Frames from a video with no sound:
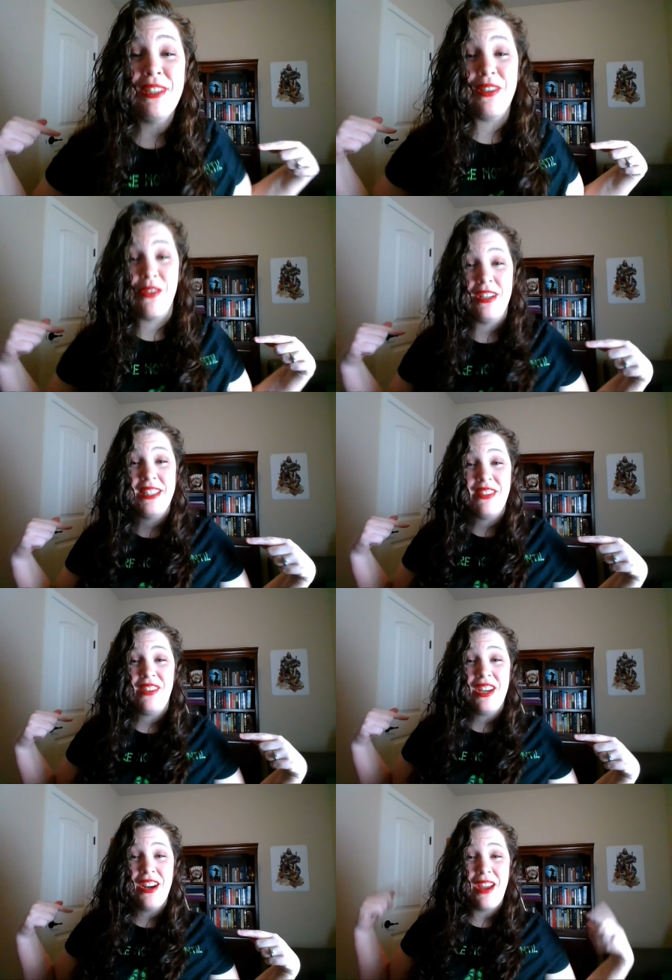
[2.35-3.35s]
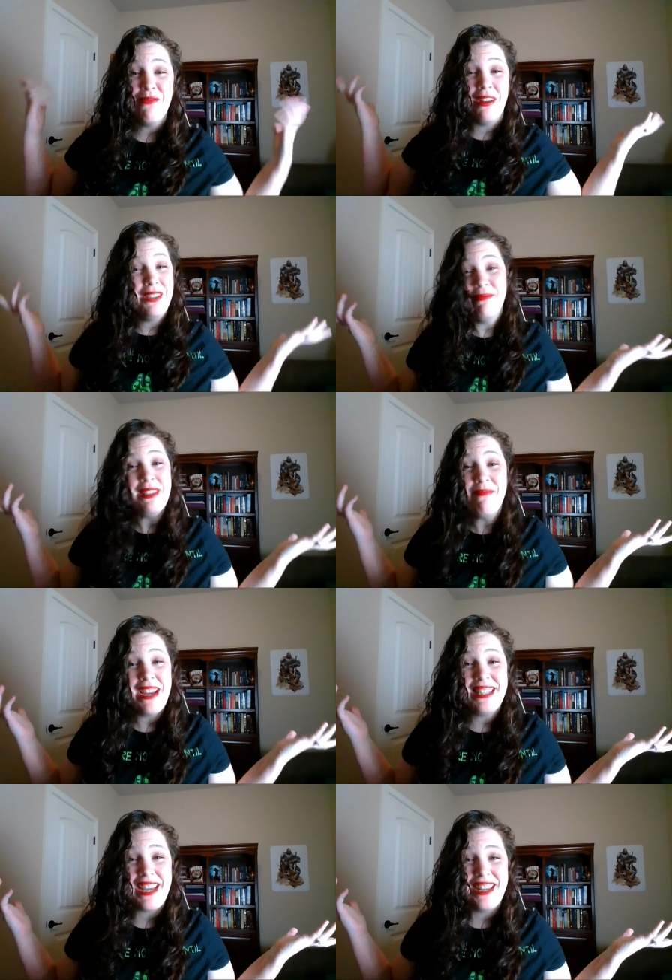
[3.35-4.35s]
Lauren Severe, and welcome to my
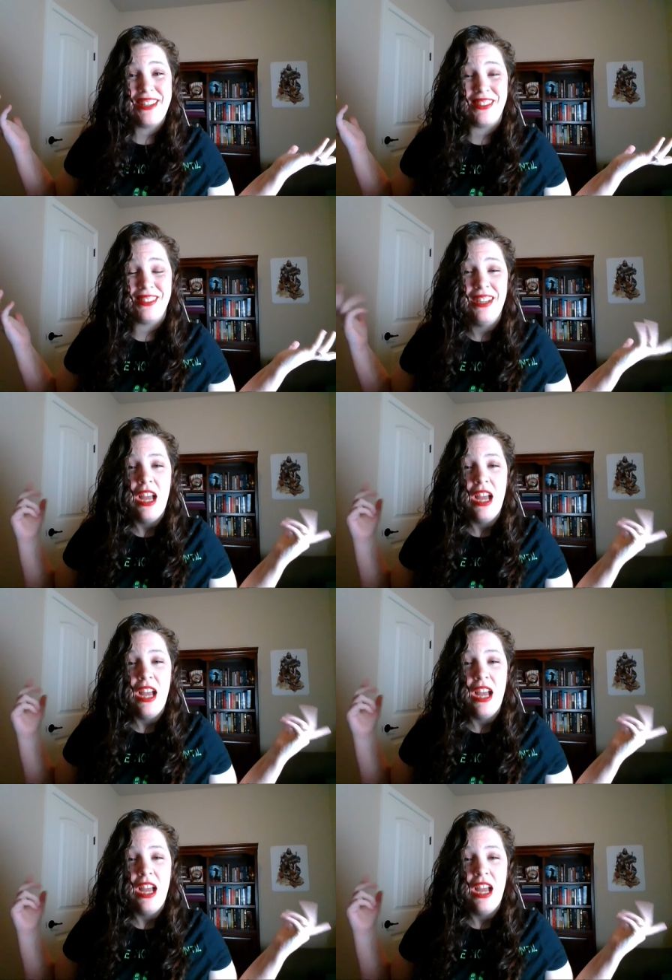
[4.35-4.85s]
channel.